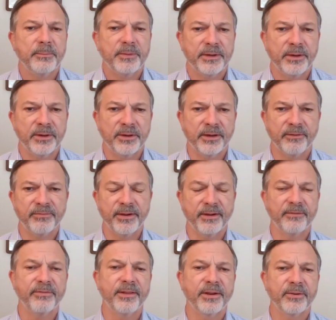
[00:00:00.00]

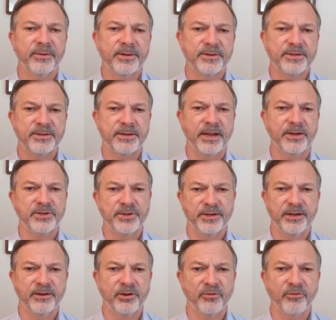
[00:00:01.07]
if there is tension
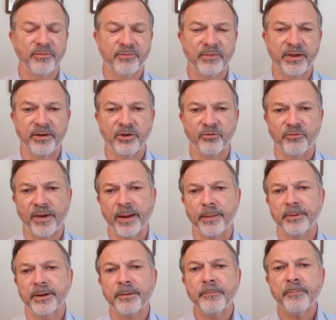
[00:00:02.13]
in your family.